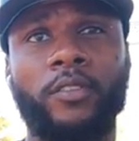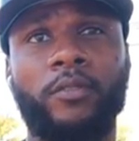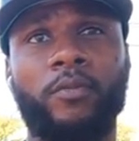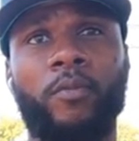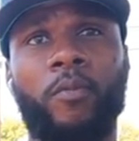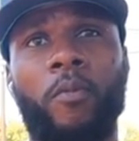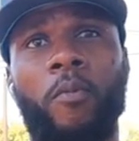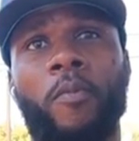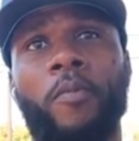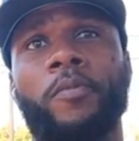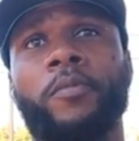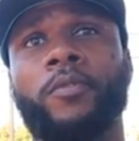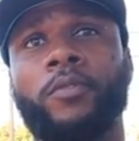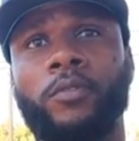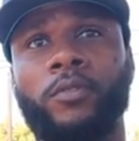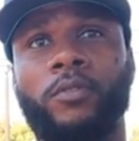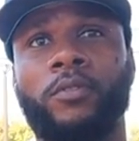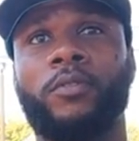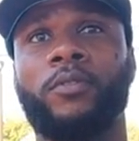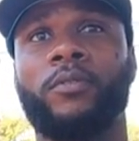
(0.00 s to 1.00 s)
They haven't paid
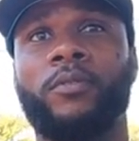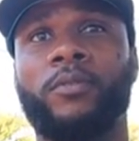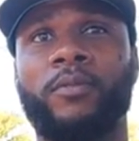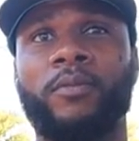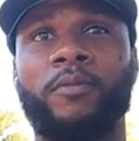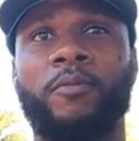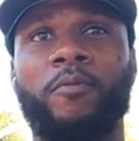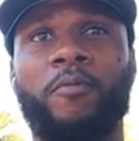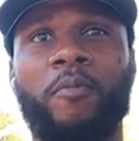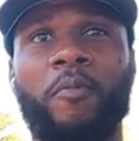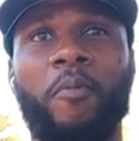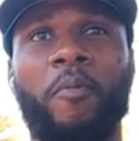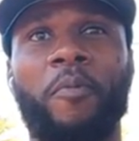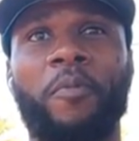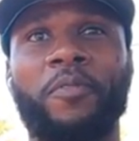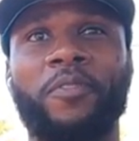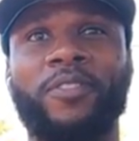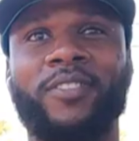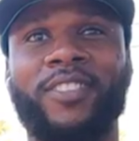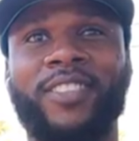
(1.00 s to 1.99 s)
you yet,
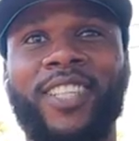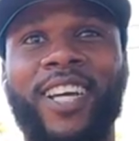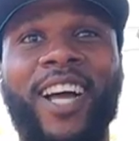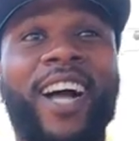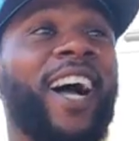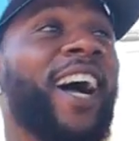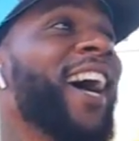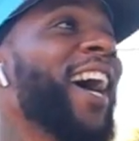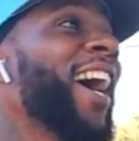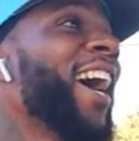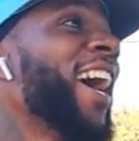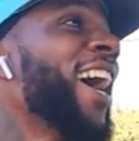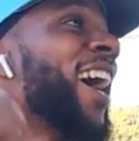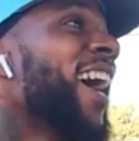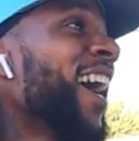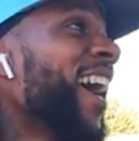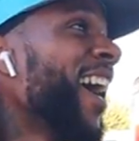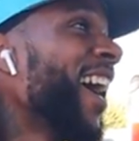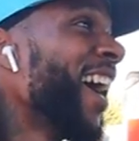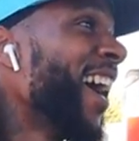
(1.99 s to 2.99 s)
bro. It's
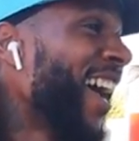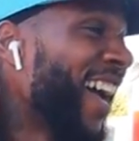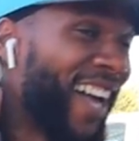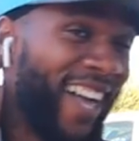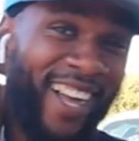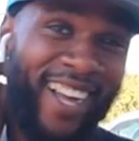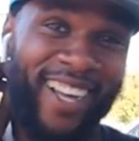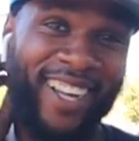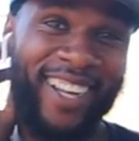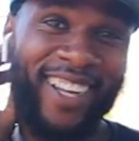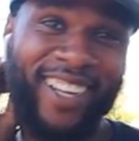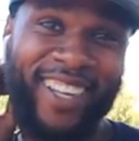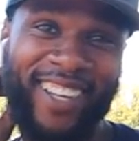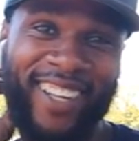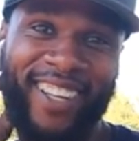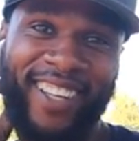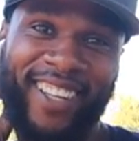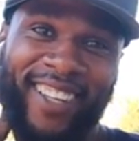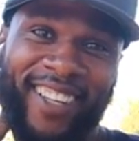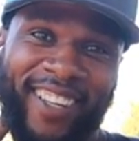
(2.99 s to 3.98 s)
gonna be a couple of
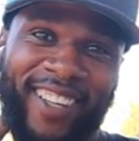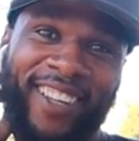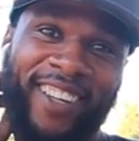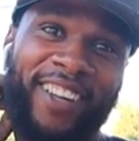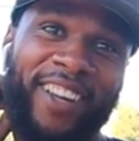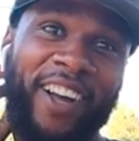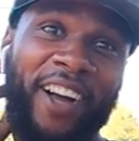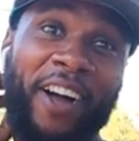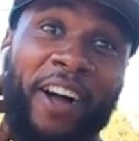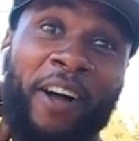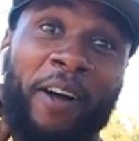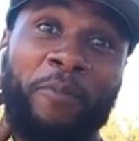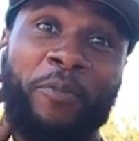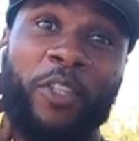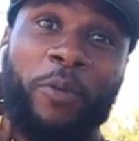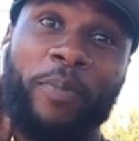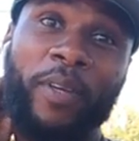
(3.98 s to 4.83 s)
days or what?